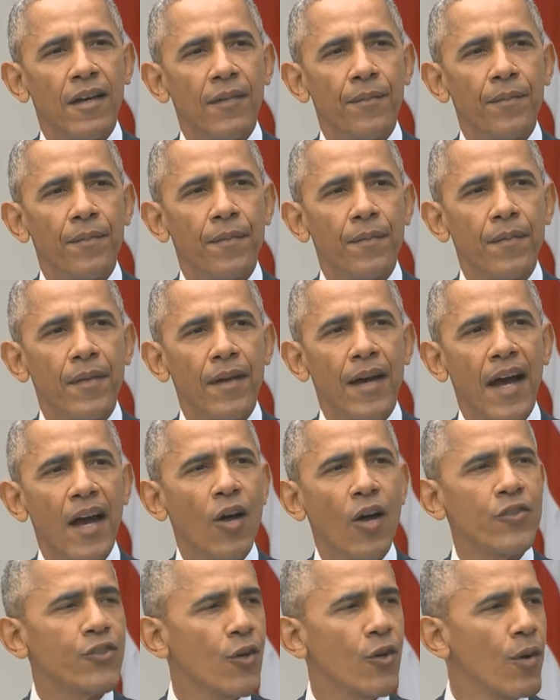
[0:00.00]
She was a
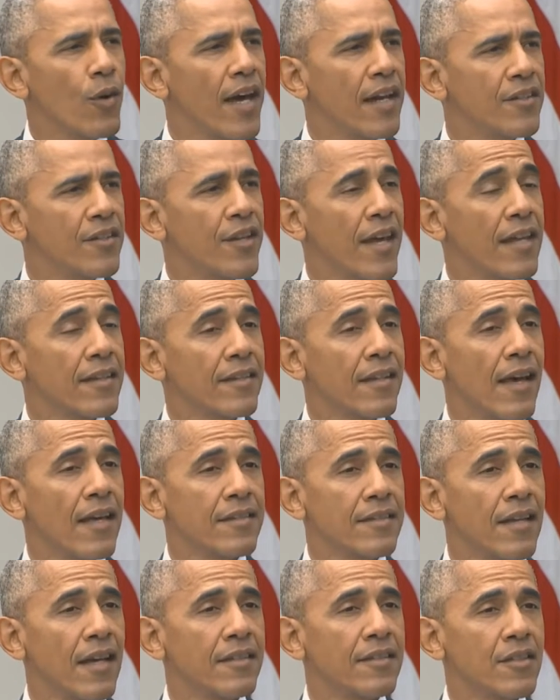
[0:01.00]
great first lady.
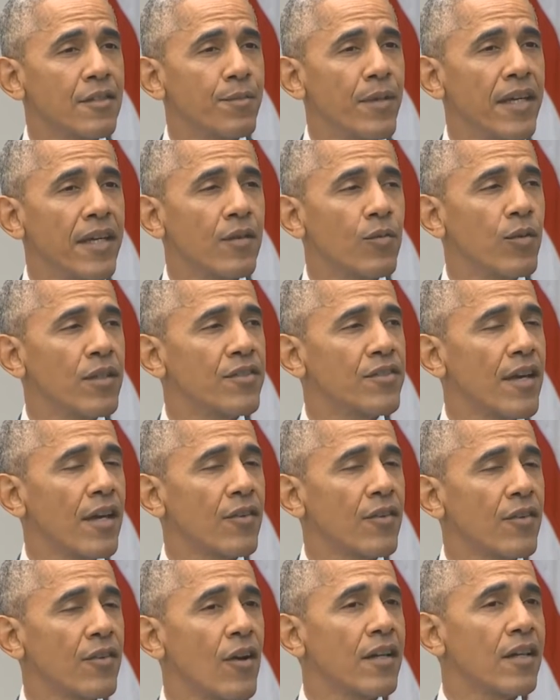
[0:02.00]
She was an
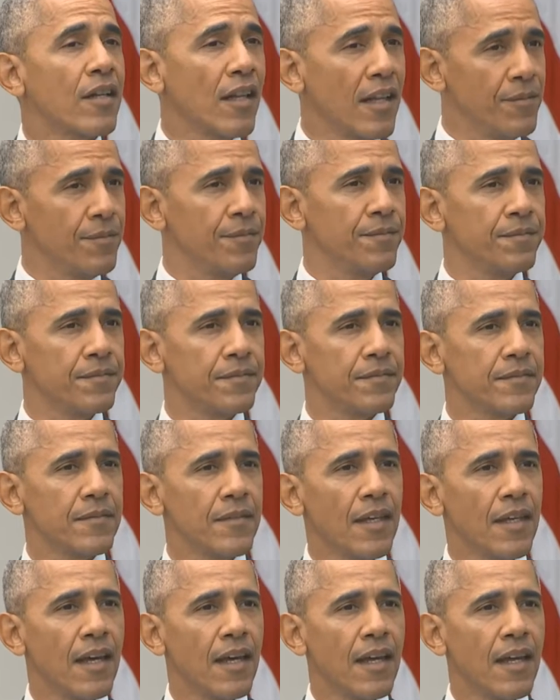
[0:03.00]
outstanding
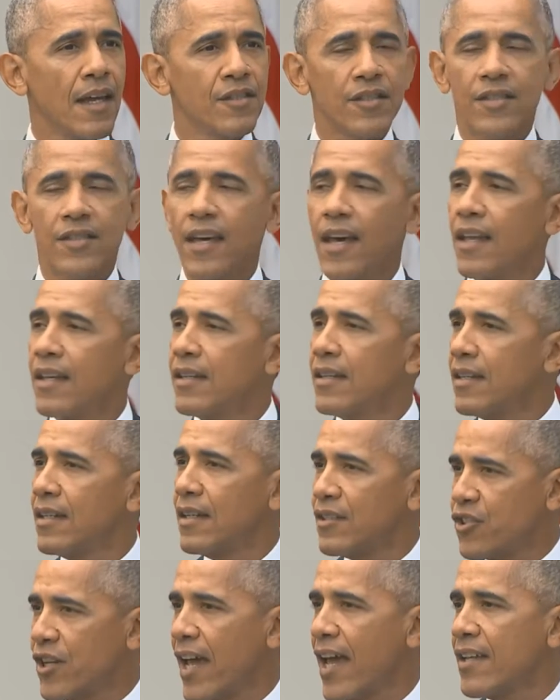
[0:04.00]
senator for the
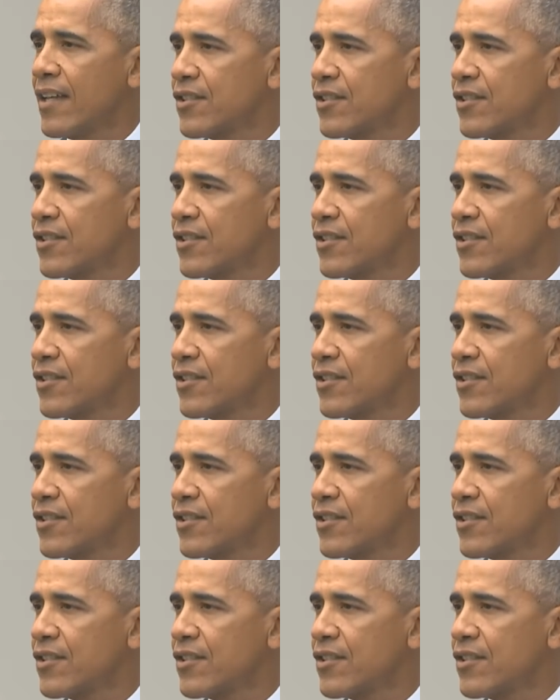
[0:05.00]
state.